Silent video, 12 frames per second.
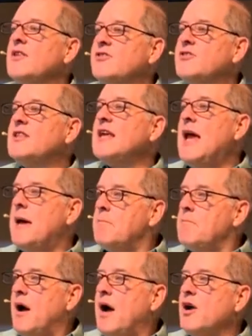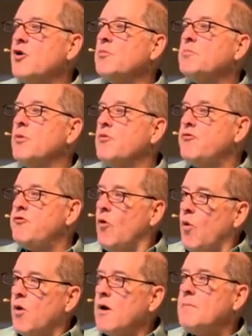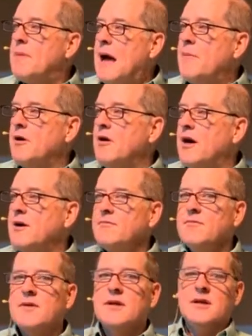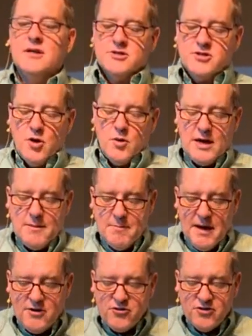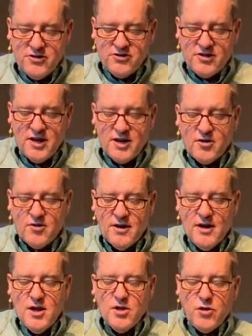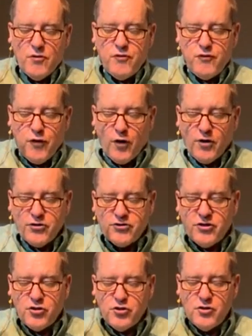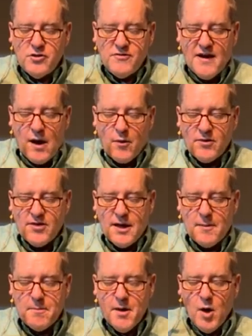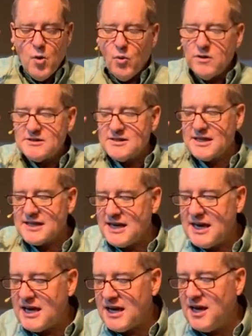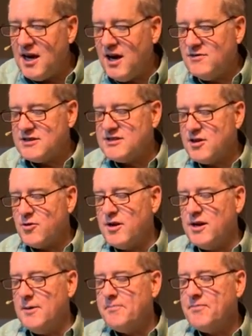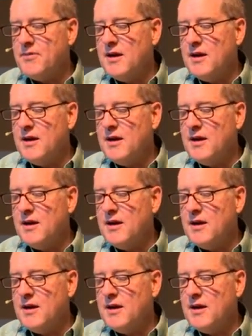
This is the empire before Babylon. So he mentions here the first to devour them was the king of Assyria.